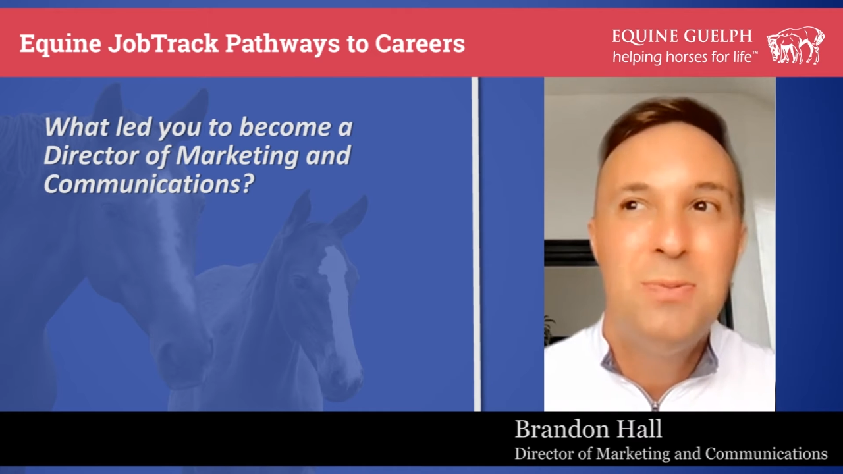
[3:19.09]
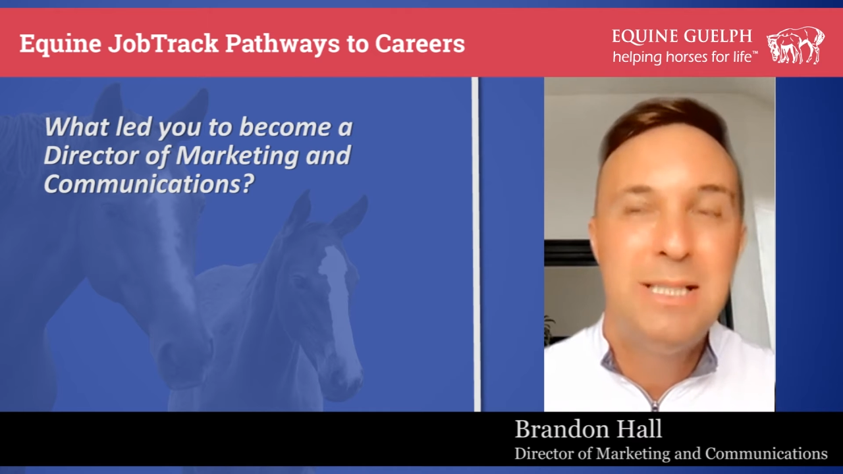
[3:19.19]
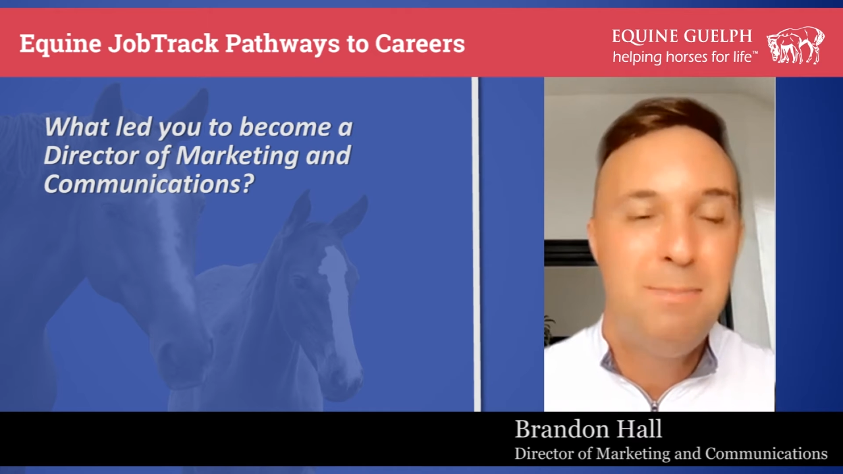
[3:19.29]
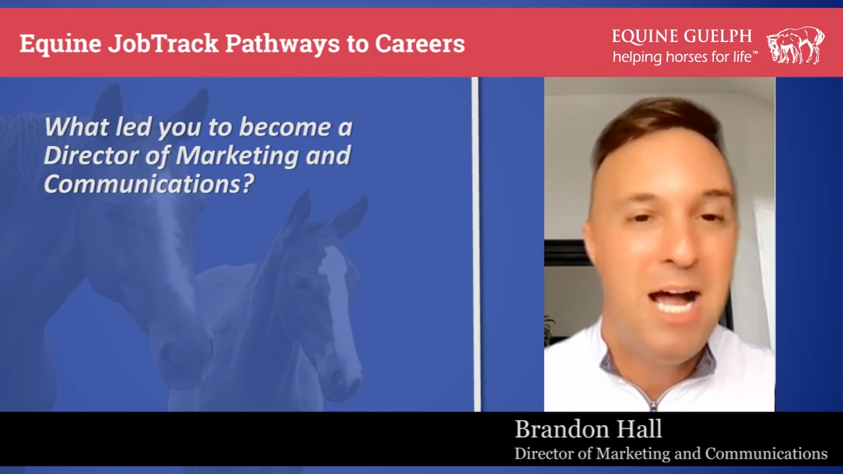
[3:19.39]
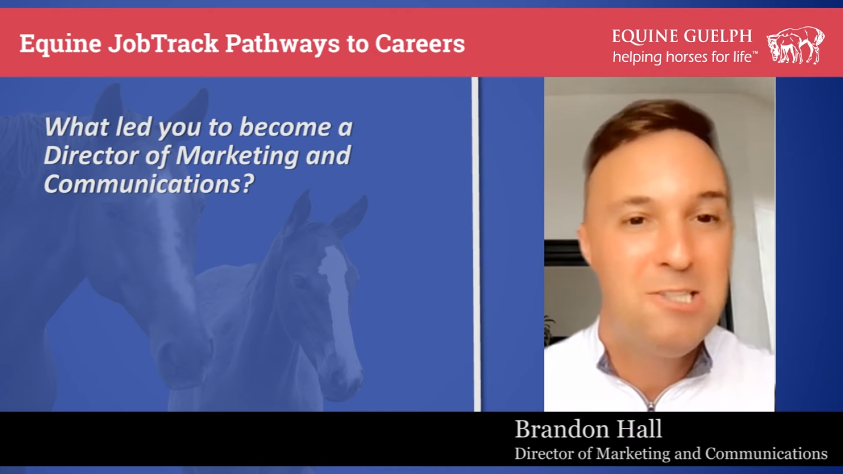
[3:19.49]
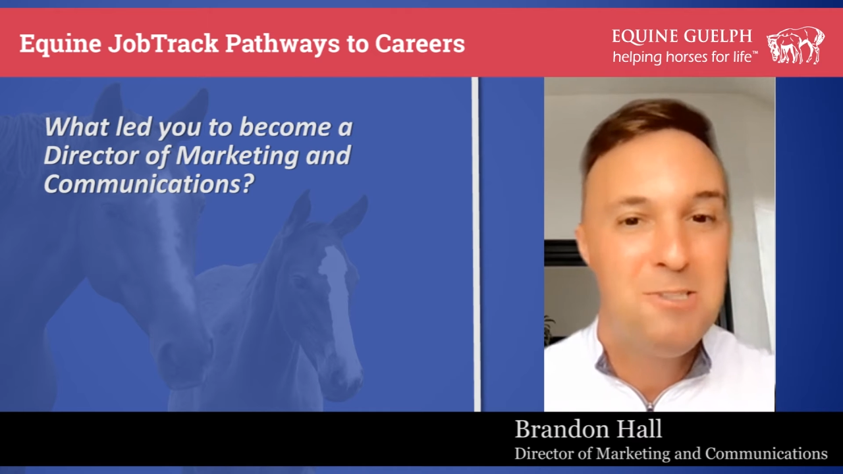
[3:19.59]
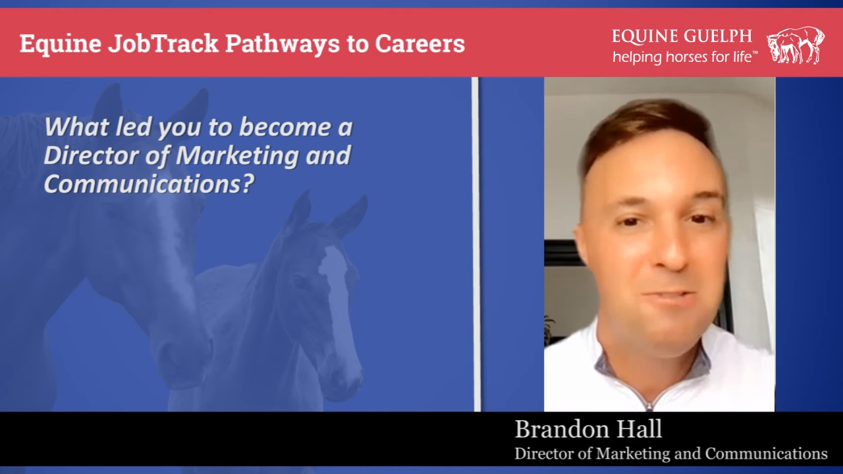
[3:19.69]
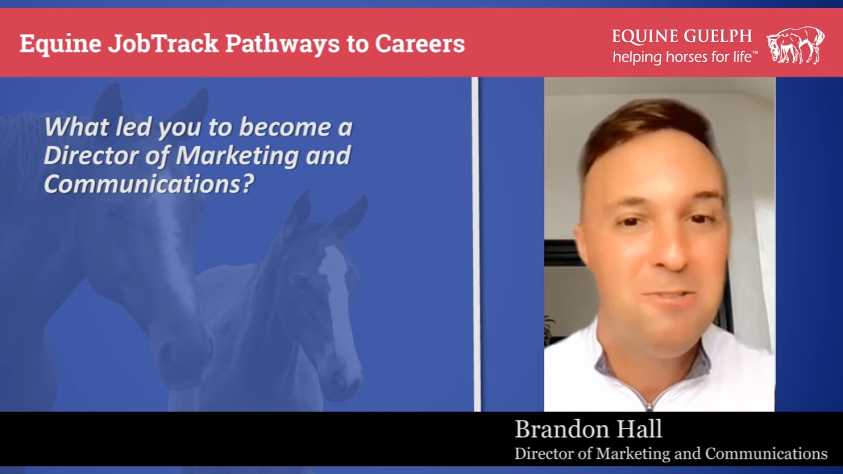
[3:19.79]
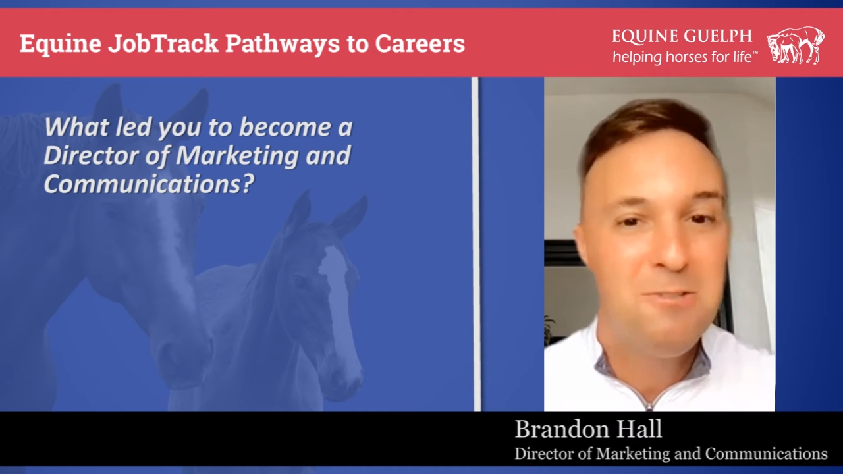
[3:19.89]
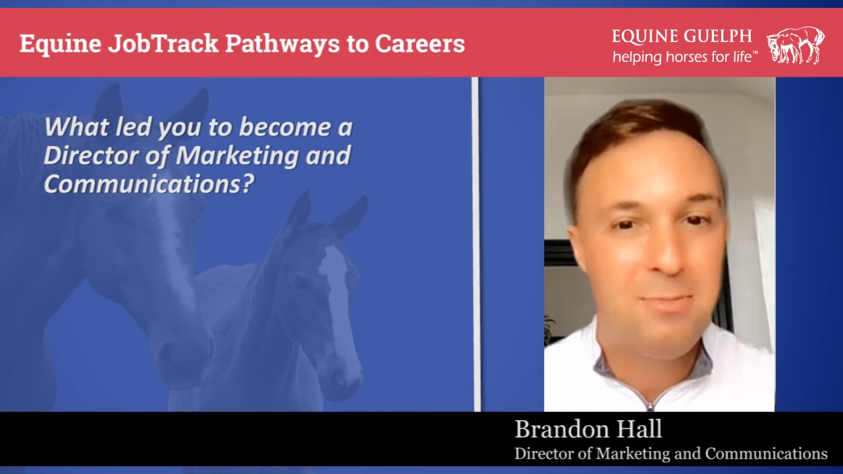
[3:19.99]
was a
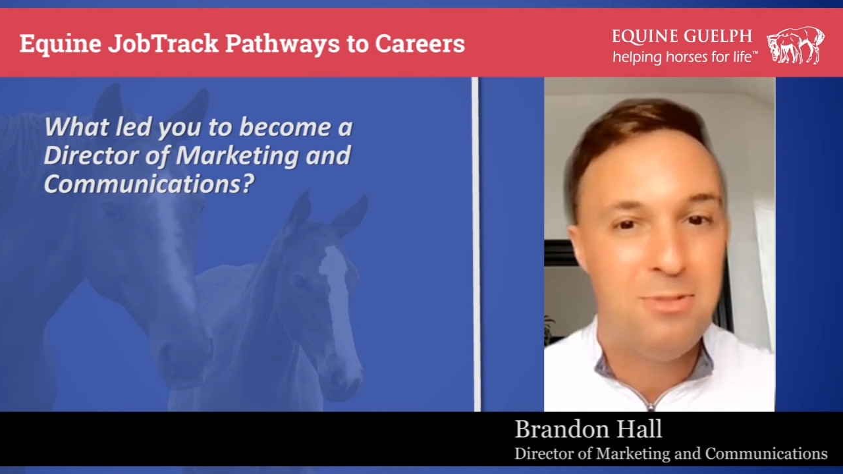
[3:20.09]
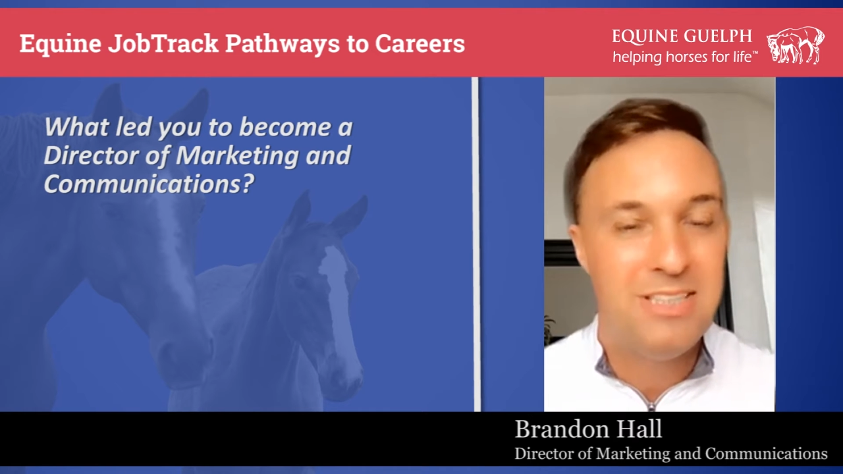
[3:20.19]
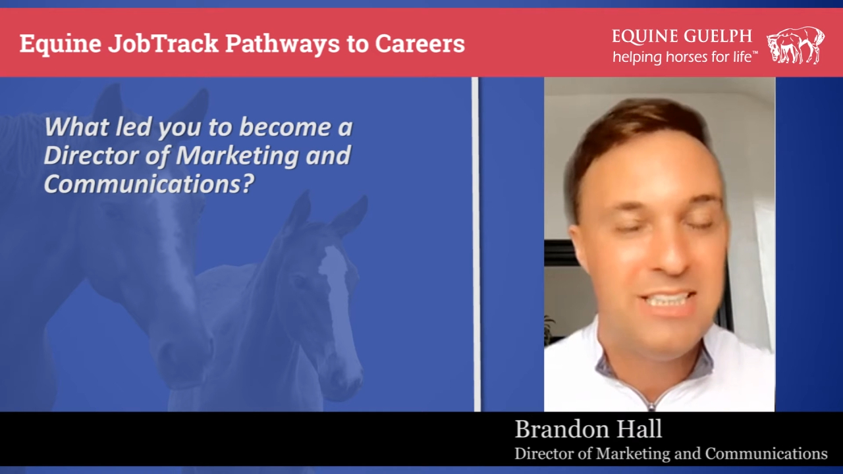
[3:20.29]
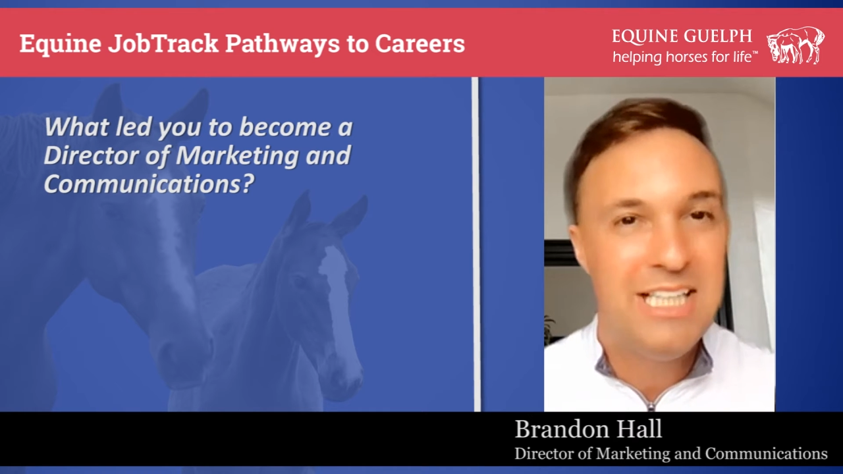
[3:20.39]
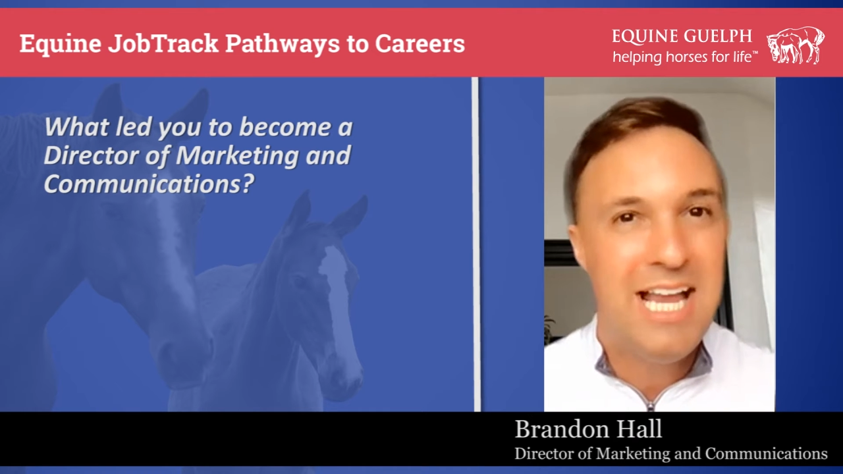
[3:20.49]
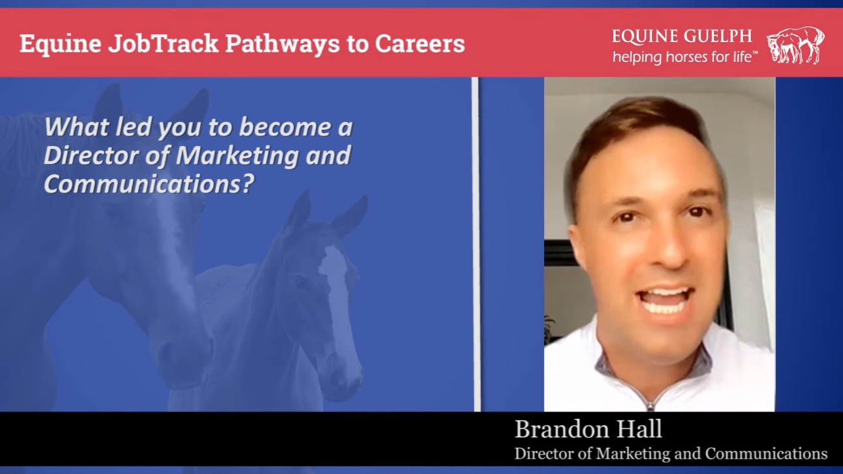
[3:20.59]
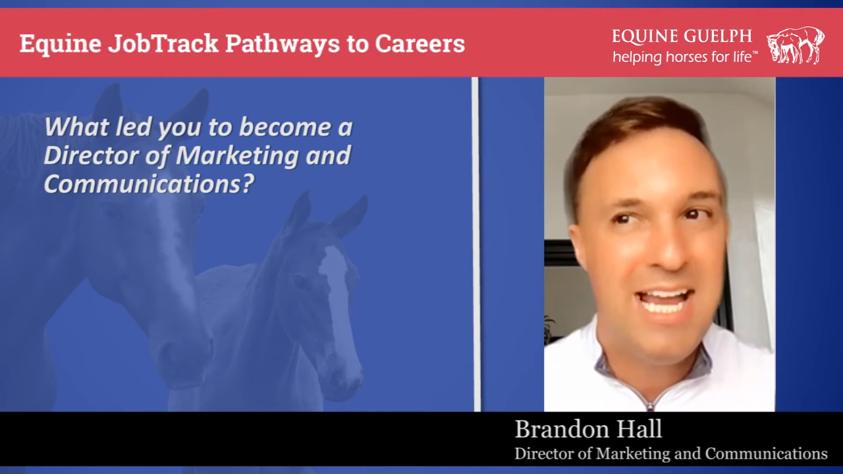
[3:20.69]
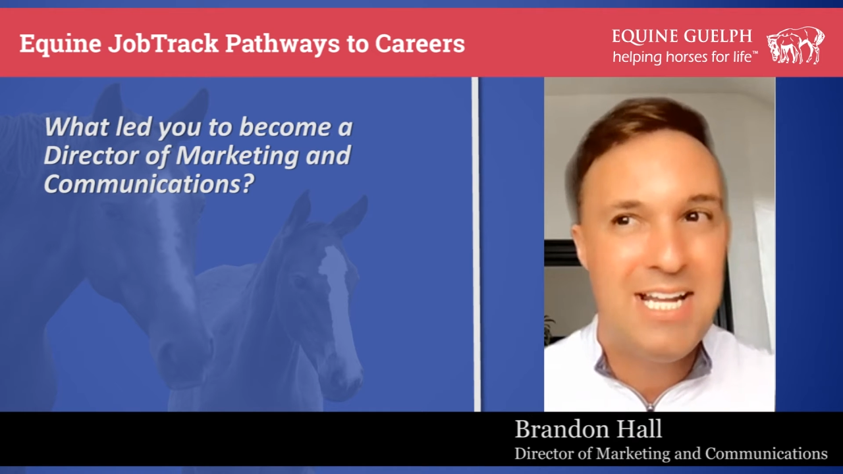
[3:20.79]
passion for animals.